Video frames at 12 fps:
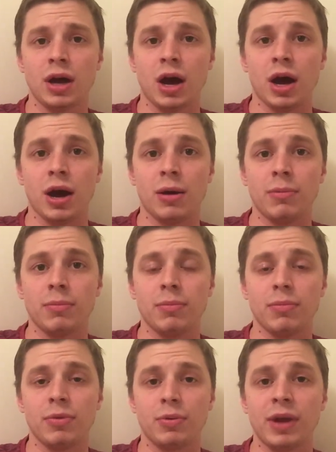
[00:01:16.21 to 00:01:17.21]

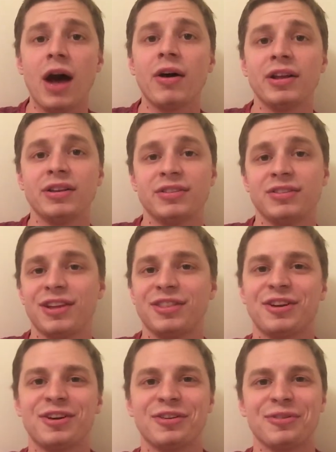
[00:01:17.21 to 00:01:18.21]
The reality is
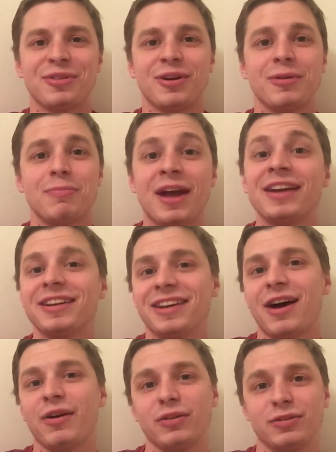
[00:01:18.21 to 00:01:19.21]
that their bank
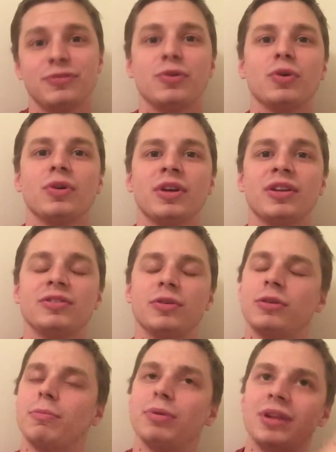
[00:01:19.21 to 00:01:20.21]
account is full, and
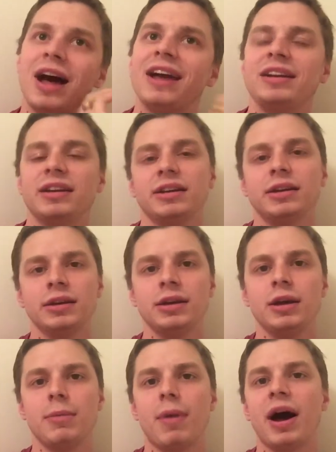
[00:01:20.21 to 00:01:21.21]
so they're blinded
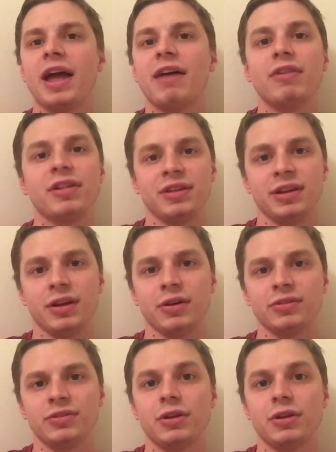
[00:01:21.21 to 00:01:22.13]
by everything else.